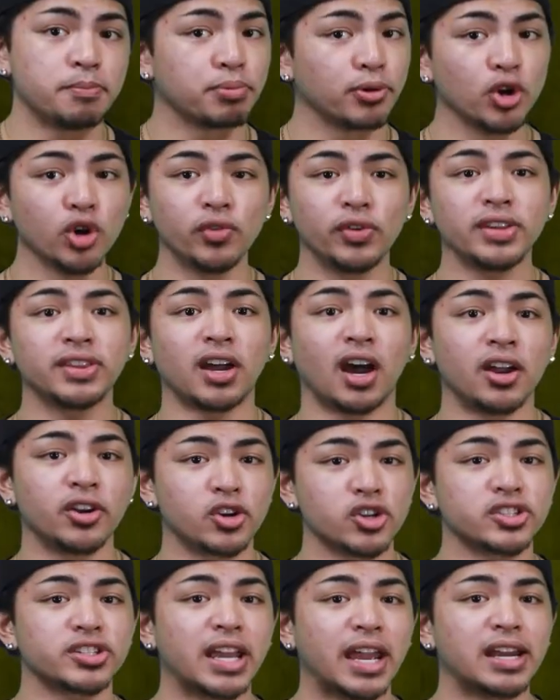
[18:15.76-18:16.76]
improving the
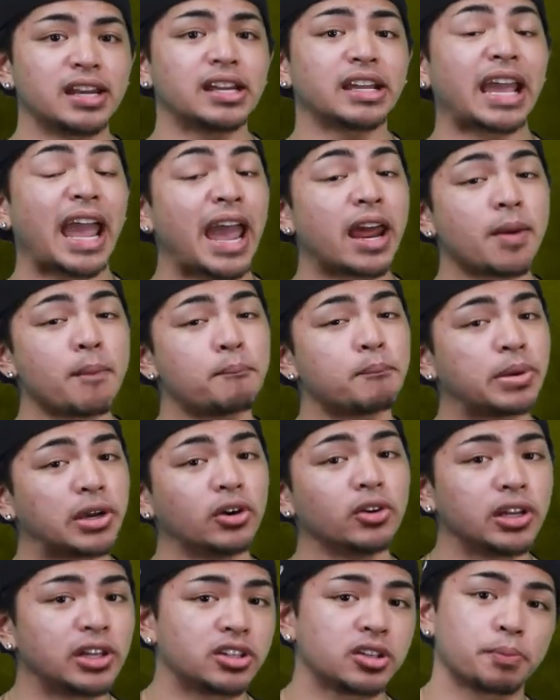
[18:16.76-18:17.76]
understanding and
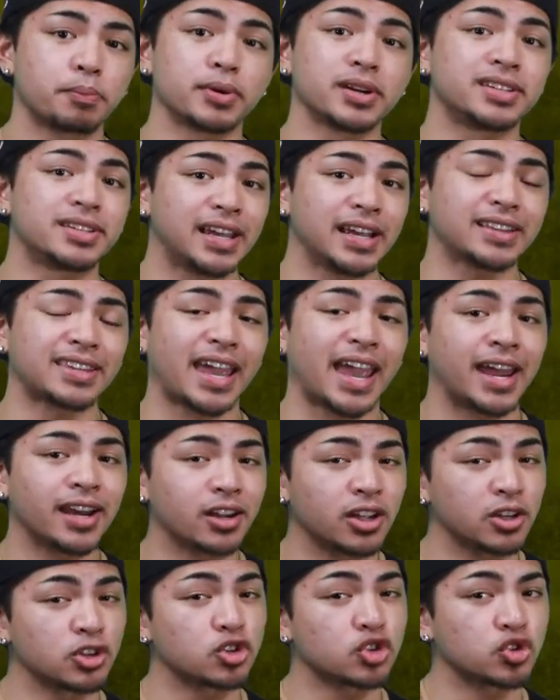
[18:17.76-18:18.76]
ability to predict
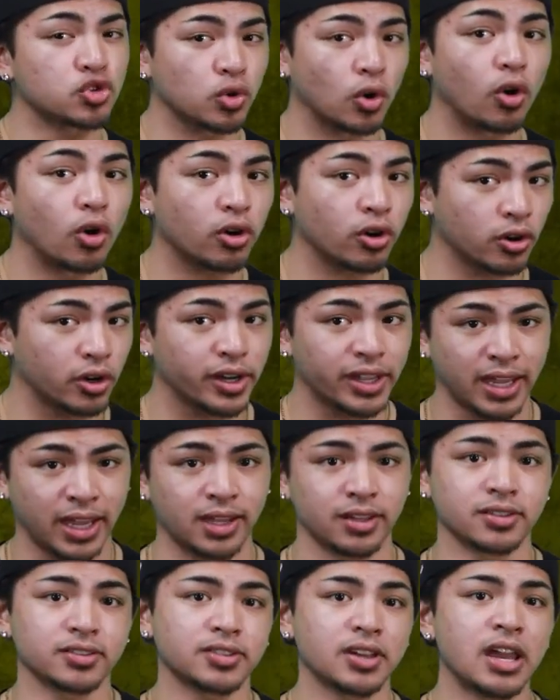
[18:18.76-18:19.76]
and control
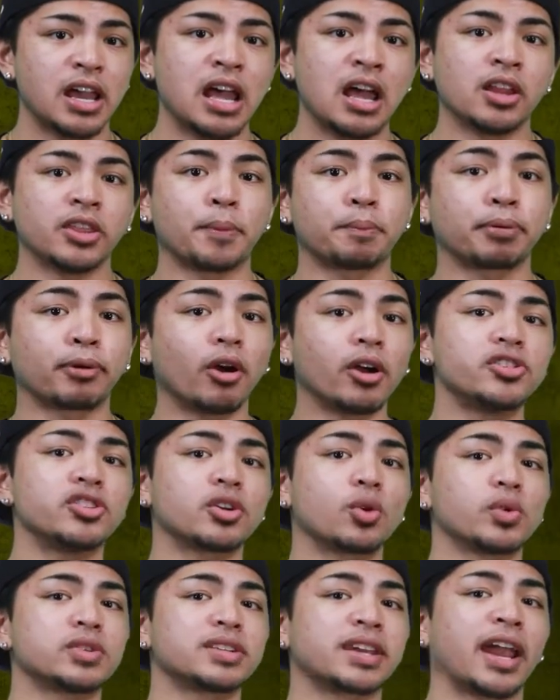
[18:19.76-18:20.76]
hurricanes. The
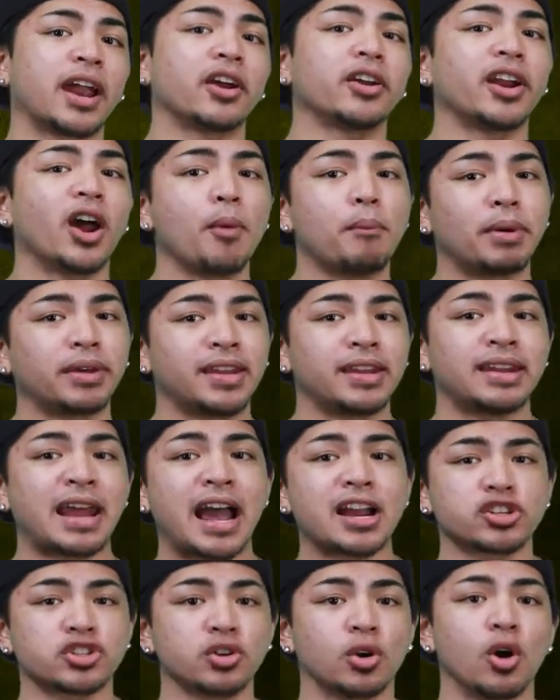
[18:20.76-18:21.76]
project was carried out by the
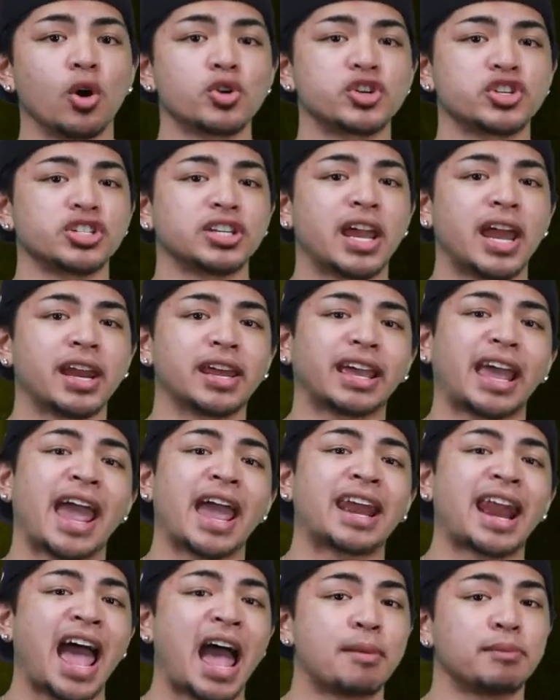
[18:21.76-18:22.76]
National Oceanic
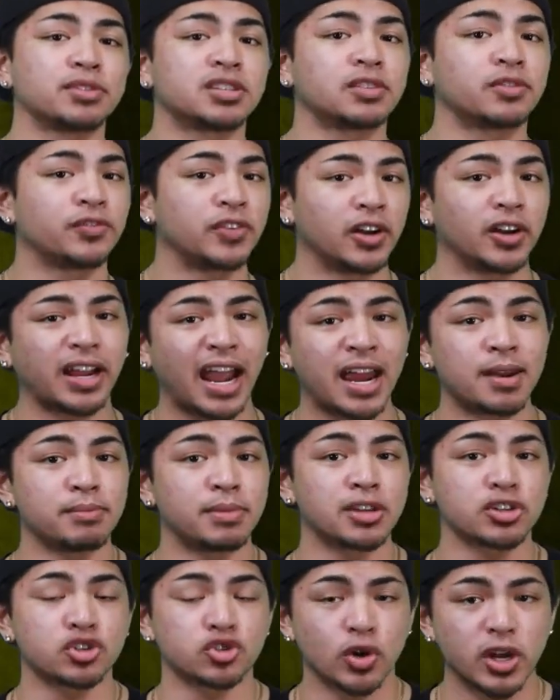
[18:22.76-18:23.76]
and Atmospheric
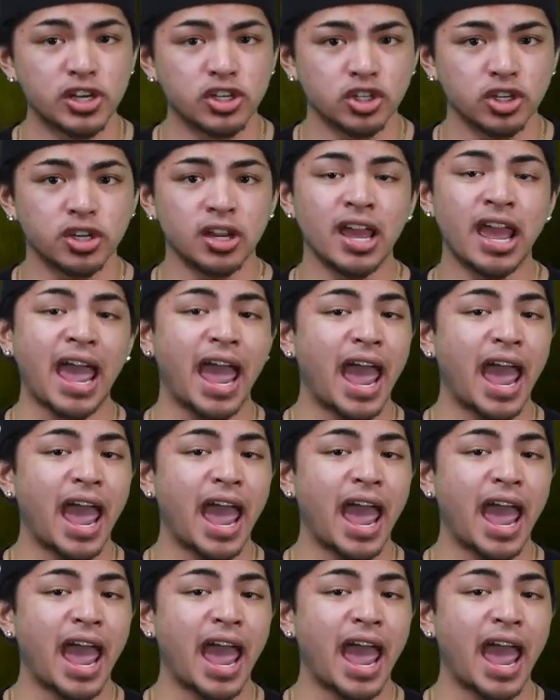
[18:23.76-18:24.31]
Administration,